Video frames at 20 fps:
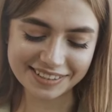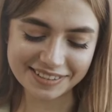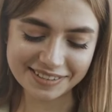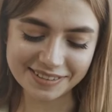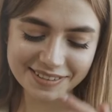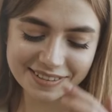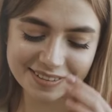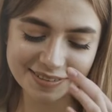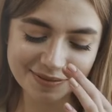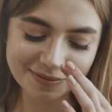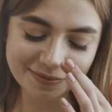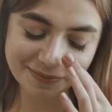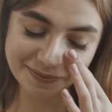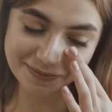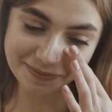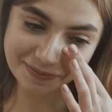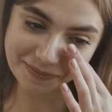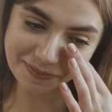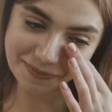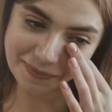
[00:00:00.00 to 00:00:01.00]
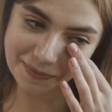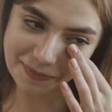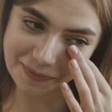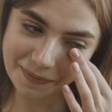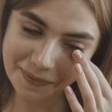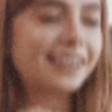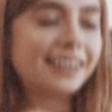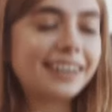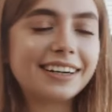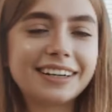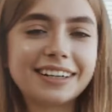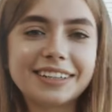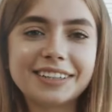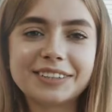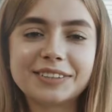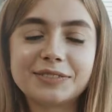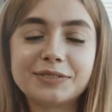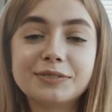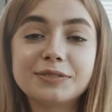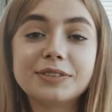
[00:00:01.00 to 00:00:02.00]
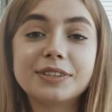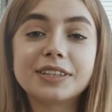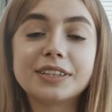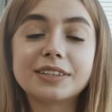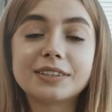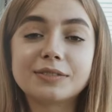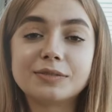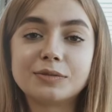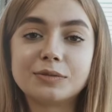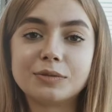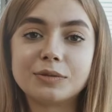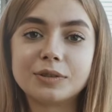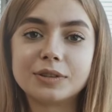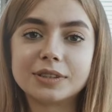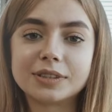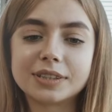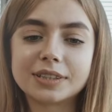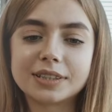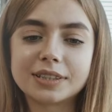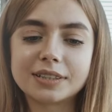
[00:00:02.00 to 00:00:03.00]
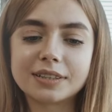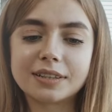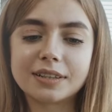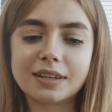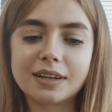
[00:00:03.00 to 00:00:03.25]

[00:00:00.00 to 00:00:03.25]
This is how they calculate the cost of living adjustment.